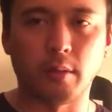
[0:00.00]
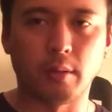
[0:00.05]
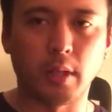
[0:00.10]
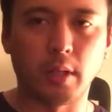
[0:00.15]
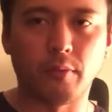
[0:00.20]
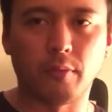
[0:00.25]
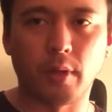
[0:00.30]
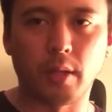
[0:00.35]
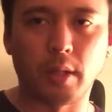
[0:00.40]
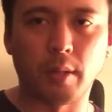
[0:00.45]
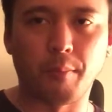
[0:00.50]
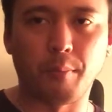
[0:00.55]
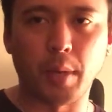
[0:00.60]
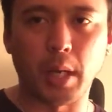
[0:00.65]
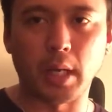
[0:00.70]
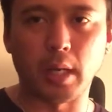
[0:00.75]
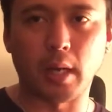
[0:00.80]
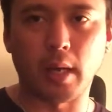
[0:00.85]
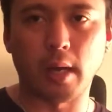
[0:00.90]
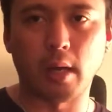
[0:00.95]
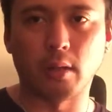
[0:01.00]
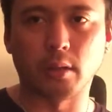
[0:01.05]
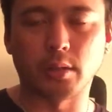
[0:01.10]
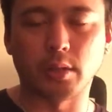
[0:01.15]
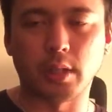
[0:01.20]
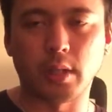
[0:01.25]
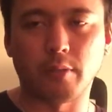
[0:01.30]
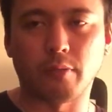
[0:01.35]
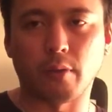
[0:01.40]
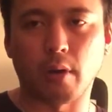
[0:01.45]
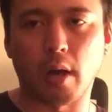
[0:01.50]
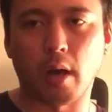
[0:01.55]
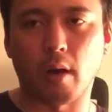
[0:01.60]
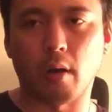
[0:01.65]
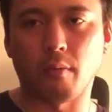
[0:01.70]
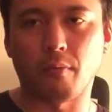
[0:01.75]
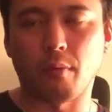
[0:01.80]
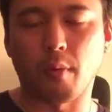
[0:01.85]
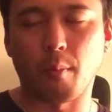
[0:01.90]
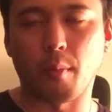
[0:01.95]
Even the Beta LT
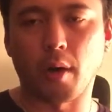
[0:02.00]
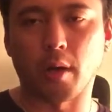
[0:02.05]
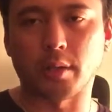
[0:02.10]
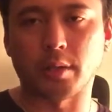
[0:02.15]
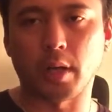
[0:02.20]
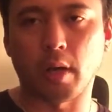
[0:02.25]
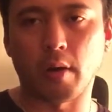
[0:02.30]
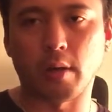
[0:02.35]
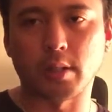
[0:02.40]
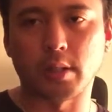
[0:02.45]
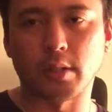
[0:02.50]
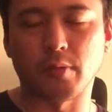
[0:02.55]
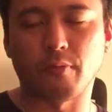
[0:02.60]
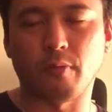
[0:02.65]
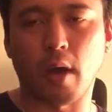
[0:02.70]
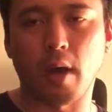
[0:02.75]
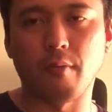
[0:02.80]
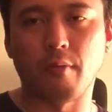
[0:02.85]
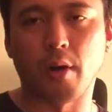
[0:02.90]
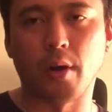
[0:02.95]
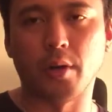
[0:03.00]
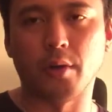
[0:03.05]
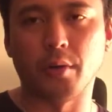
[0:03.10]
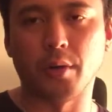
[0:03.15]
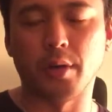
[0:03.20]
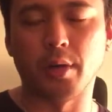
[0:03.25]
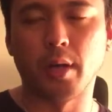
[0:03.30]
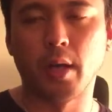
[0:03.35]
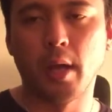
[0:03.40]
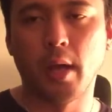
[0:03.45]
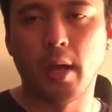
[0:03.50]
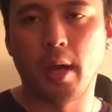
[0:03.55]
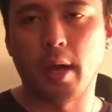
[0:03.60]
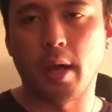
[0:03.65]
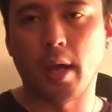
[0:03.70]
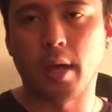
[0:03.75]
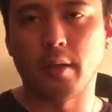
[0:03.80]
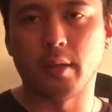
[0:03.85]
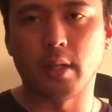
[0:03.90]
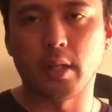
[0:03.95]
from Arcteryx is $500,
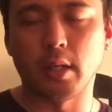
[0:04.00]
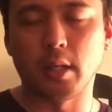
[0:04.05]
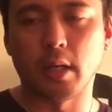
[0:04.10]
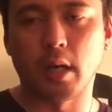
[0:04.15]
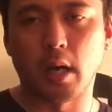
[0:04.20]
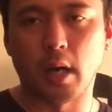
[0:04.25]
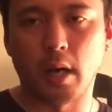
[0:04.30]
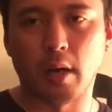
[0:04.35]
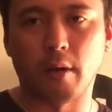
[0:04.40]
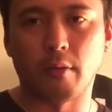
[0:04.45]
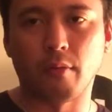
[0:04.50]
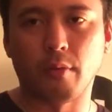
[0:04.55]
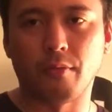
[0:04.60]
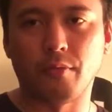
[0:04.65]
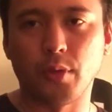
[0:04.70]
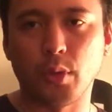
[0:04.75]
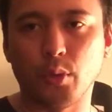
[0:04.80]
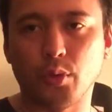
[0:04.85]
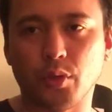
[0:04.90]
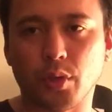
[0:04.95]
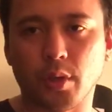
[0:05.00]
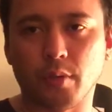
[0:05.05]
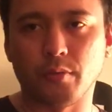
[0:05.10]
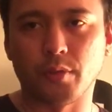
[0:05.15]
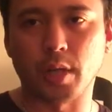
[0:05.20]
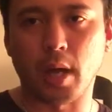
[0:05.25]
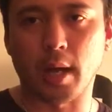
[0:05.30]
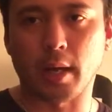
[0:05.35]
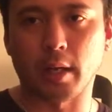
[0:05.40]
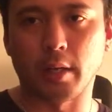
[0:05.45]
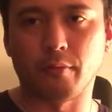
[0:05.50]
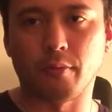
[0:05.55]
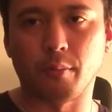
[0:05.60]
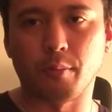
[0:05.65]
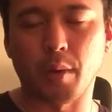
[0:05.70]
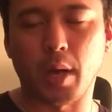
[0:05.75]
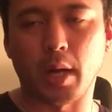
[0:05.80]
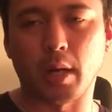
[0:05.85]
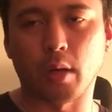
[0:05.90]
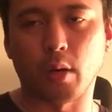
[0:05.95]
and the Refugiative jacket
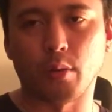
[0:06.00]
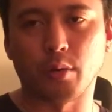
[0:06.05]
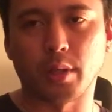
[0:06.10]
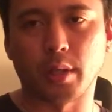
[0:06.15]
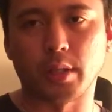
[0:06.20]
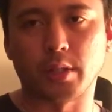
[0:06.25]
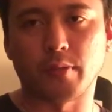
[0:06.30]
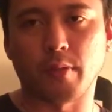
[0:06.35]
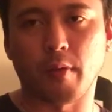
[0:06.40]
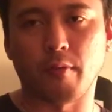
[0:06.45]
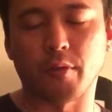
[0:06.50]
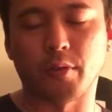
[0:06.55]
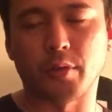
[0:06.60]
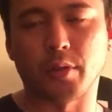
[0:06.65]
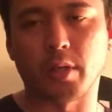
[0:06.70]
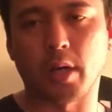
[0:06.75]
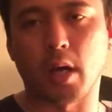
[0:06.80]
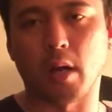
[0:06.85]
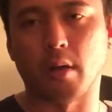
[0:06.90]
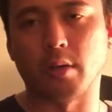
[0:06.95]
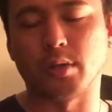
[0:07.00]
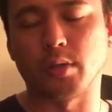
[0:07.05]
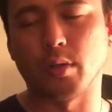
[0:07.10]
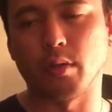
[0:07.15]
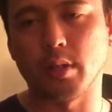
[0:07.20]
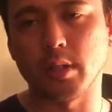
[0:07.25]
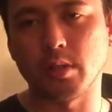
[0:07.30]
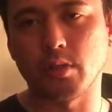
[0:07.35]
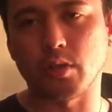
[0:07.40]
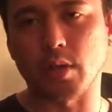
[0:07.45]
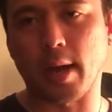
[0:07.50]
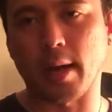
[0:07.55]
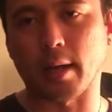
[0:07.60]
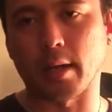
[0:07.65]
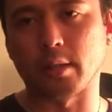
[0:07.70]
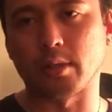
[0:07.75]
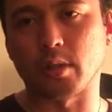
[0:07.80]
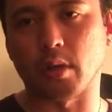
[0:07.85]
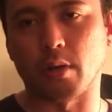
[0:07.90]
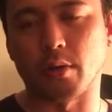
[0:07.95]
from Patagonia is $500. So these
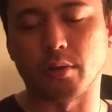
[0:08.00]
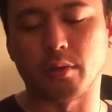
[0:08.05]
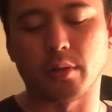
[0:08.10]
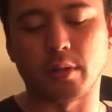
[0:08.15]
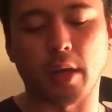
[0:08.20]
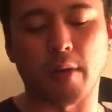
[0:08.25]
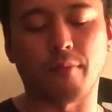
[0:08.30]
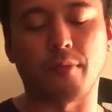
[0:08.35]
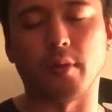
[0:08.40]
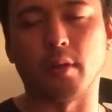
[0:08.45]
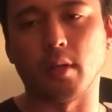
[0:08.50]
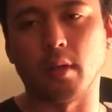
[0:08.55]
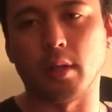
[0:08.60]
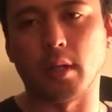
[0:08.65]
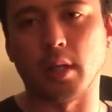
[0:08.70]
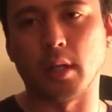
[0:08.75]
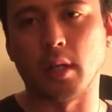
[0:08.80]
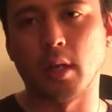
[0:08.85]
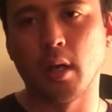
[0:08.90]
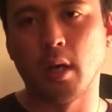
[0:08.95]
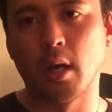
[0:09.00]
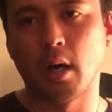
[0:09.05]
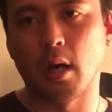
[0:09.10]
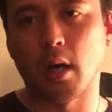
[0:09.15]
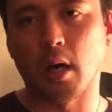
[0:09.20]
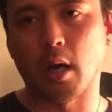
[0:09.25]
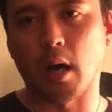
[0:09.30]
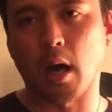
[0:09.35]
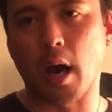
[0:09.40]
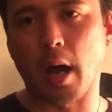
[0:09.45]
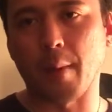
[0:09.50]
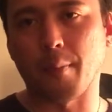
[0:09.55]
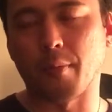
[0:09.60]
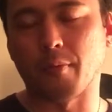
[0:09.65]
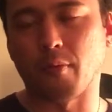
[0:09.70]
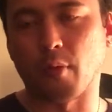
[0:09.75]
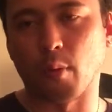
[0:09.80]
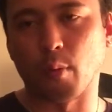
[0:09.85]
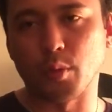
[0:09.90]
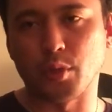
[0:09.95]
jackets are definitely high
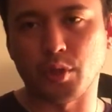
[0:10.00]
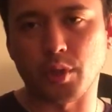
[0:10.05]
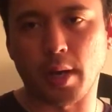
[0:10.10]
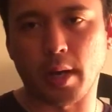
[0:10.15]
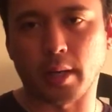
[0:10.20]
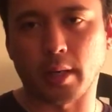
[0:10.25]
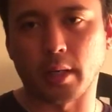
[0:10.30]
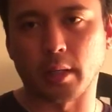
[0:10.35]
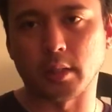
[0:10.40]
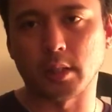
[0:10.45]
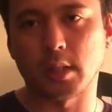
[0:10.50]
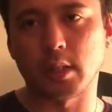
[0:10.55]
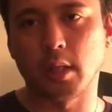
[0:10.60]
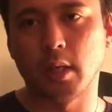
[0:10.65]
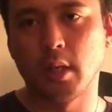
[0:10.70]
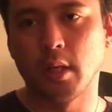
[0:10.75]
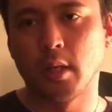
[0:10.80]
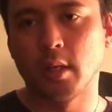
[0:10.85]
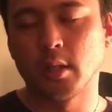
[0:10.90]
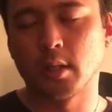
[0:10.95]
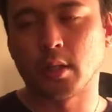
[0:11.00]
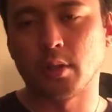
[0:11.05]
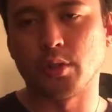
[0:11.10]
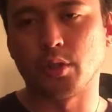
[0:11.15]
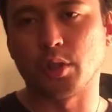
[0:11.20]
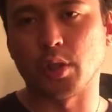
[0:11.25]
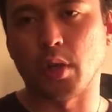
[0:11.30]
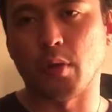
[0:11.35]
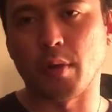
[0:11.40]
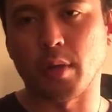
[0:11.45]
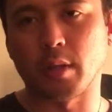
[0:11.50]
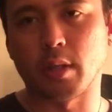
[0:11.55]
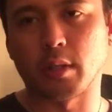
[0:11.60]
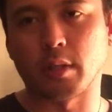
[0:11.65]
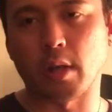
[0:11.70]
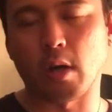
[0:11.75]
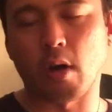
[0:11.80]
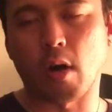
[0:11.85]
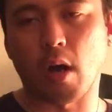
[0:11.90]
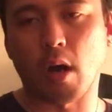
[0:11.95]
performance jackets, considering
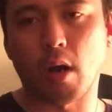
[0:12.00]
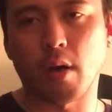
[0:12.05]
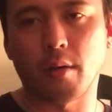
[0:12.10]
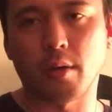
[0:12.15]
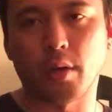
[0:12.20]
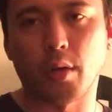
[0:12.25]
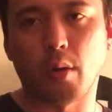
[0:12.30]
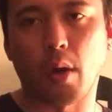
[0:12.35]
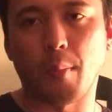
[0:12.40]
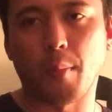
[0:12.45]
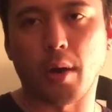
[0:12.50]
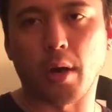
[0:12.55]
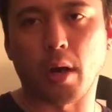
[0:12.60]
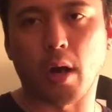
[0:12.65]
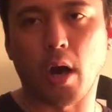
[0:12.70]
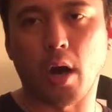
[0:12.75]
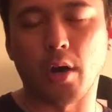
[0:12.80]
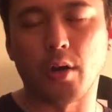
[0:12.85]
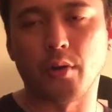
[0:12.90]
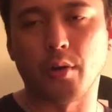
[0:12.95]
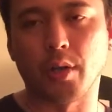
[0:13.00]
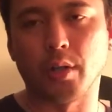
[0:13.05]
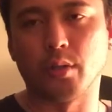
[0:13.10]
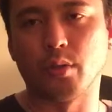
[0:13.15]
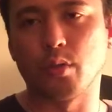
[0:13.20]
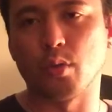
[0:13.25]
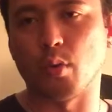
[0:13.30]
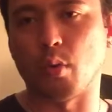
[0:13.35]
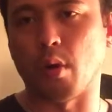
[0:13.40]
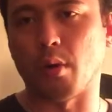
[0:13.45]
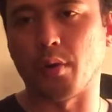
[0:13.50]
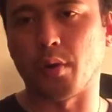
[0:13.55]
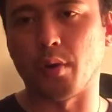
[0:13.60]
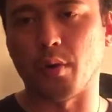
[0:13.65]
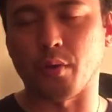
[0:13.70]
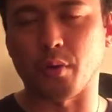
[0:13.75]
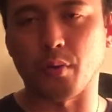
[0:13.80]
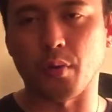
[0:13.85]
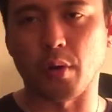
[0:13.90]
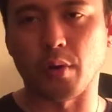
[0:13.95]
that they're about $100, $200,
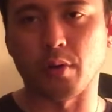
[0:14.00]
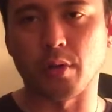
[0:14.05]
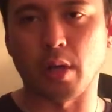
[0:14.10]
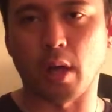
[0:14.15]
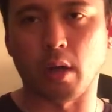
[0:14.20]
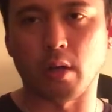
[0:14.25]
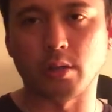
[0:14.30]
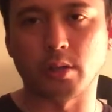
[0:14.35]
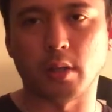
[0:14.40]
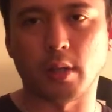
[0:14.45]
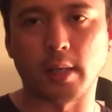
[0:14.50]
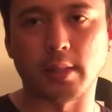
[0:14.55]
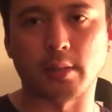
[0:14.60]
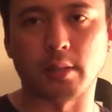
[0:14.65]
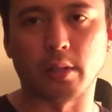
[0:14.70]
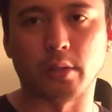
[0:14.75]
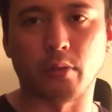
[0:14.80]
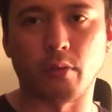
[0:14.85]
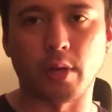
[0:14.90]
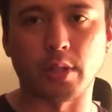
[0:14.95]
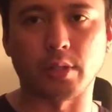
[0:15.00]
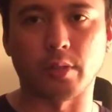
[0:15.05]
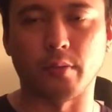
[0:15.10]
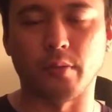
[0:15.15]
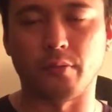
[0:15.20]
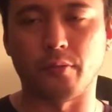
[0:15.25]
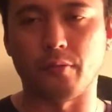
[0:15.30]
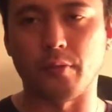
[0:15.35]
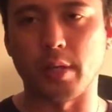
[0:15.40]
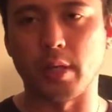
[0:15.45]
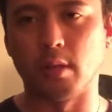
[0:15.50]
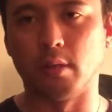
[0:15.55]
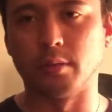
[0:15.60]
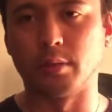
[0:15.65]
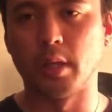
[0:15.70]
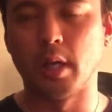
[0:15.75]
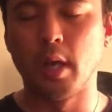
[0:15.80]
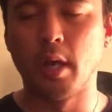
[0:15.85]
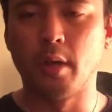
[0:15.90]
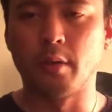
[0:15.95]
or $300 less than the rest of the
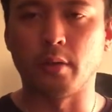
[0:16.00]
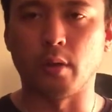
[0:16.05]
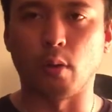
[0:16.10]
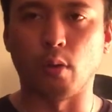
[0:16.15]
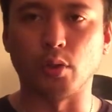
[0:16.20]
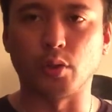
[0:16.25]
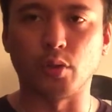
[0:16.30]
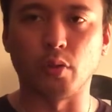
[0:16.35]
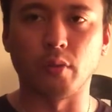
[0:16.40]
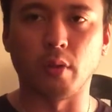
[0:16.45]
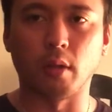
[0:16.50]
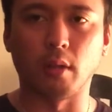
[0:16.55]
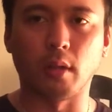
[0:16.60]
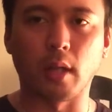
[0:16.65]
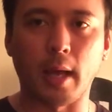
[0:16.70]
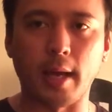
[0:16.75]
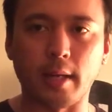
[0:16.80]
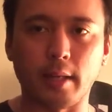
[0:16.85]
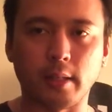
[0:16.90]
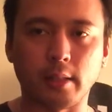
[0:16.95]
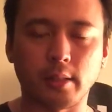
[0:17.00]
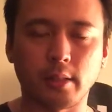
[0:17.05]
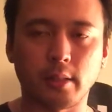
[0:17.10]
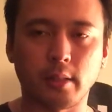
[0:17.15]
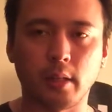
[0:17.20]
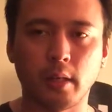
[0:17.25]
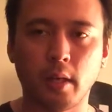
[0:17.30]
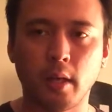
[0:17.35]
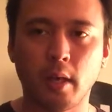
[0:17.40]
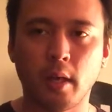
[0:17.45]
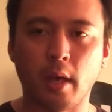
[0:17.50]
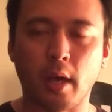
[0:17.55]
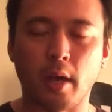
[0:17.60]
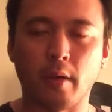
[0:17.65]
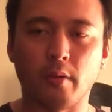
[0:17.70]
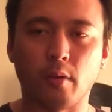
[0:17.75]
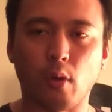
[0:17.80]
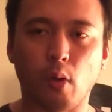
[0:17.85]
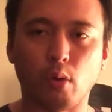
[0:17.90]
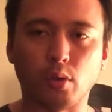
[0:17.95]
field. They're also the lightest,
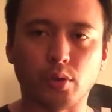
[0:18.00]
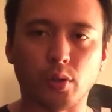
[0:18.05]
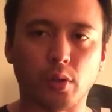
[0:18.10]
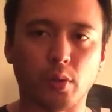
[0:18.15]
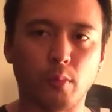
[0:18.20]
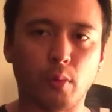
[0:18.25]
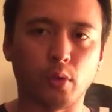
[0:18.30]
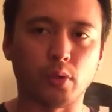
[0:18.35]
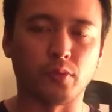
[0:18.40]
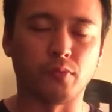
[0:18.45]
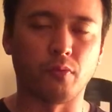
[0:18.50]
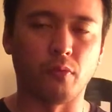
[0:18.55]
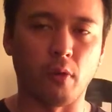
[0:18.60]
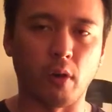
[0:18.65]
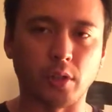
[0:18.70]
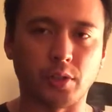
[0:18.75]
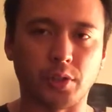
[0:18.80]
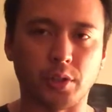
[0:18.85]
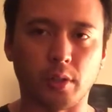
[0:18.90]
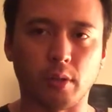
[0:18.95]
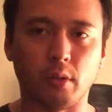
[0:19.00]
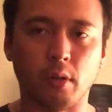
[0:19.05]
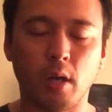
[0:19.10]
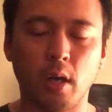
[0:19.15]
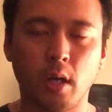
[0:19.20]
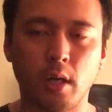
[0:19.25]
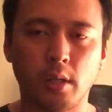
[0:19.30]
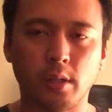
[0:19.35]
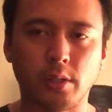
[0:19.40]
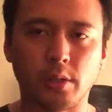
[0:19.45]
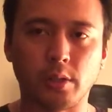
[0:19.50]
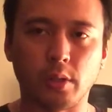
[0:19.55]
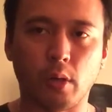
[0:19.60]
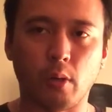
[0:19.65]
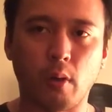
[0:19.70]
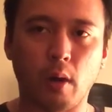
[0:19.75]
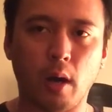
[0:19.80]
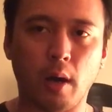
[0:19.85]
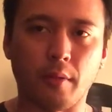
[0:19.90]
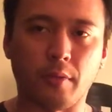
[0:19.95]
and they're also the most versatile.
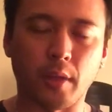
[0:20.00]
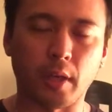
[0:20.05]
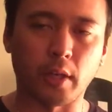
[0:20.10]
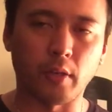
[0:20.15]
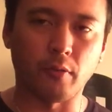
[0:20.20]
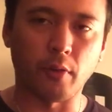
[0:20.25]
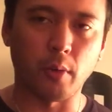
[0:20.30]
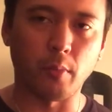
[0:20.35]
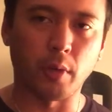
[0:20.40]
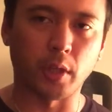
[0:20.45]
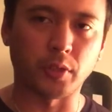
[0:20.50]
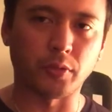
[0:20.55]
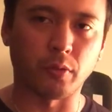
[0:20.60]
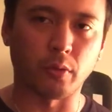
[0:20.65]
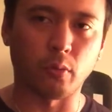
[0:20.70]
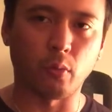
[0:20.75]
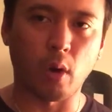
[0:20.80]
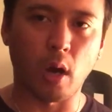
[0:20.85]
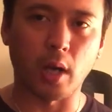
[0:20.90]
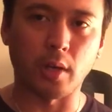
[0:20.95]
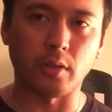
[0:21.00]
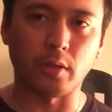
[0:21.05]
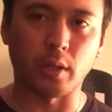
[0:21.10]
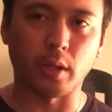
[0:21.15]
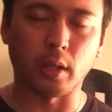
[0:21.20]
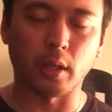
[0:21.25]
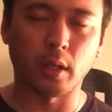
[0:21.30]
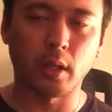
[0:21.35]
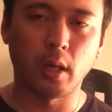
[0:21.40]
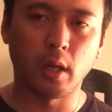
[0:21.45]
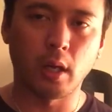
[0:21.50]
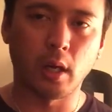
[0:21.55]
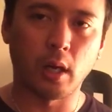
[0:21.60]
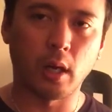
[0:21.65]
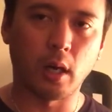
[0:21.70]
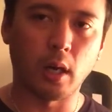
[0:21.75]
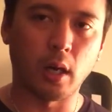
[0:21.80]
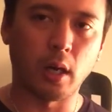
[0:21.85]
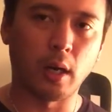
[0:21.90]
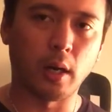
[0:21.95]
So thank you very much for watching,
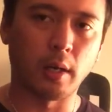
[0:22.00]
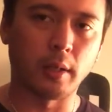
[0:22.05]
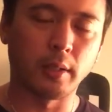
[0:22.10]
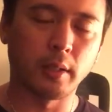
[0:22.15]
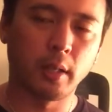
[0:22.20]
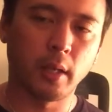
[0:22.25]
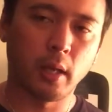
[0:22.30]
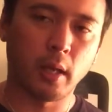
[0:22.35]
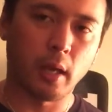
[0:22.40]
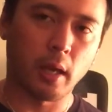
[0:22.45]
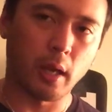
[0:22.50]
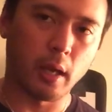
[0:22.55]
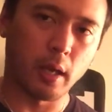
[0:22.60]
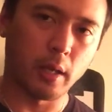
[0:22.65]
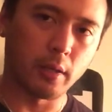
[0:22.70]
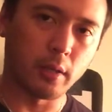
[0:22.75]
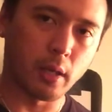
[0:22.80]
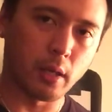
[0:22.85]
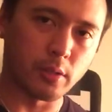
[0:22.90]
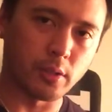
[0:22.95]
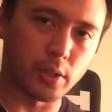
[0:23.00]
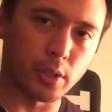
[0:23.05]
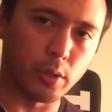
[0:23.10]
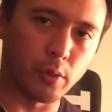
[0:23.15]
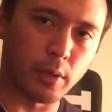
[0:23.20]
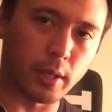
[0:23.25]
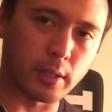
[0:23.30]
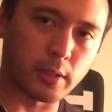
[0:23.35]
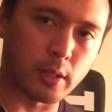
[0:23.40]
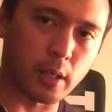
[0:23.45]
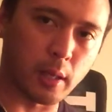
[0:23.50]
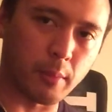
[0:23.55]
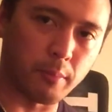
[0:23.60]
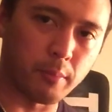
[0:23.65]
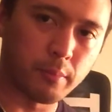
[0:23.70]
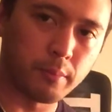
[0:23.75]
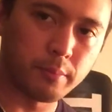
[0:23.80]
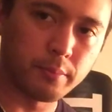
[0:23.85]
and I'll see you next time.